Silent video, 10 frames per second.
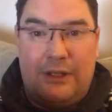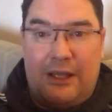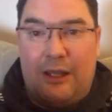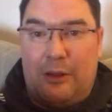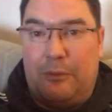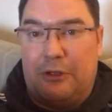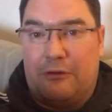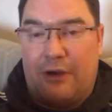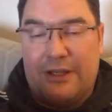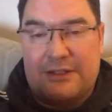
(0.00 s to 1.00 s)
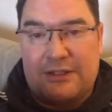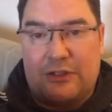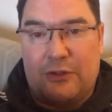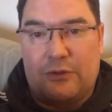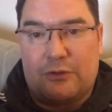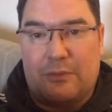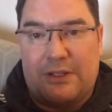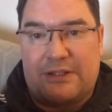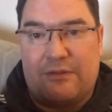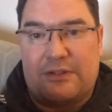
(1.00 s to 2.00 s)
It'll be great to do some
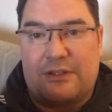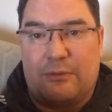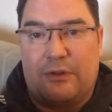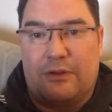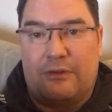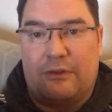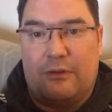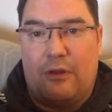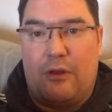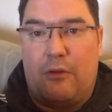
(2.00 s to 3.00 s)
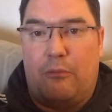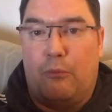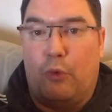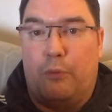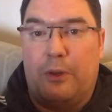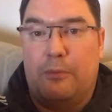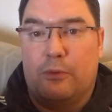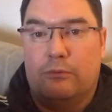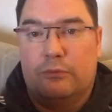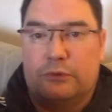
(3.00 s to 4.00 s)
activity with more
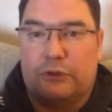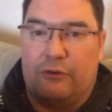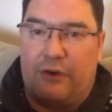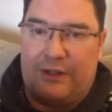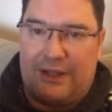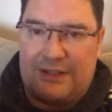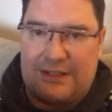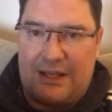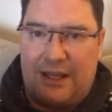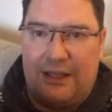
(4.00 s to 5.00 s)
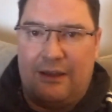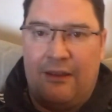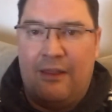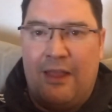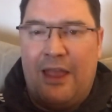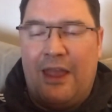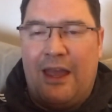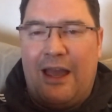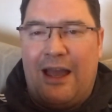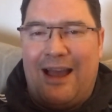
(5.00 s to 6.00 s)
people. So I've had that tonight,
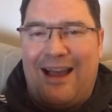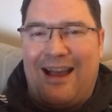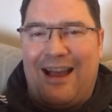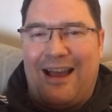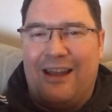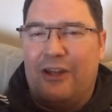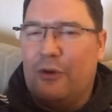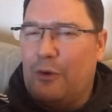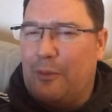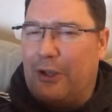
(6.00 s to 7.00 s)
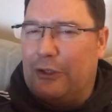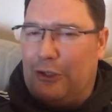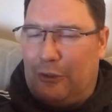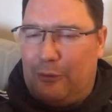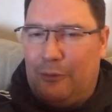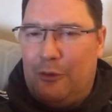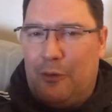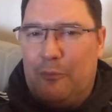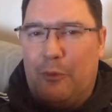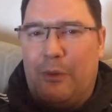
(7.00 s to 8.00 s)
and I don't know about you,
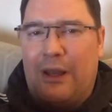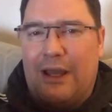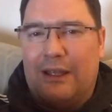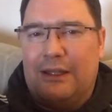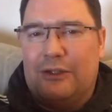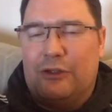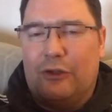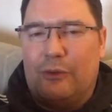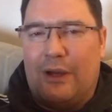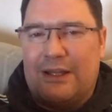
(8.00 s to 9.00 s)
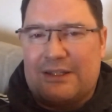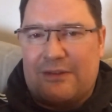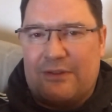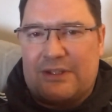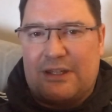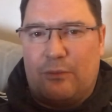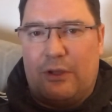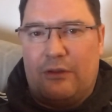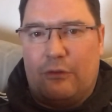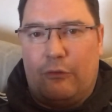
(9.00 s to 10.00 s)
but when I do activity
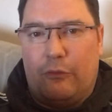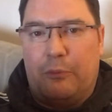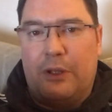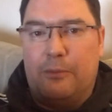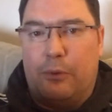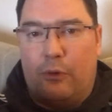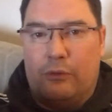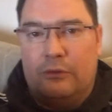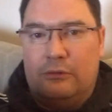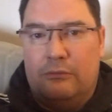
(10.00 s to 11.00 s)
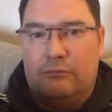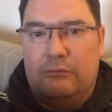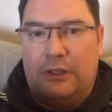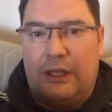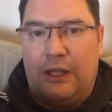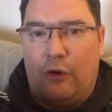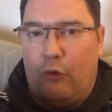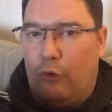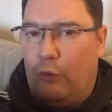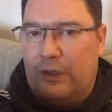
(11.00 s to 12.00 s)
with other people, it
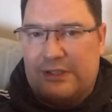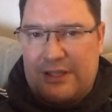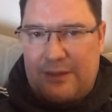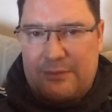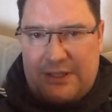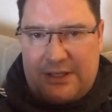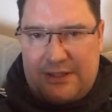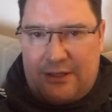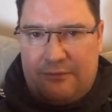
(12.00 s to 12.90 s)
always seems easier.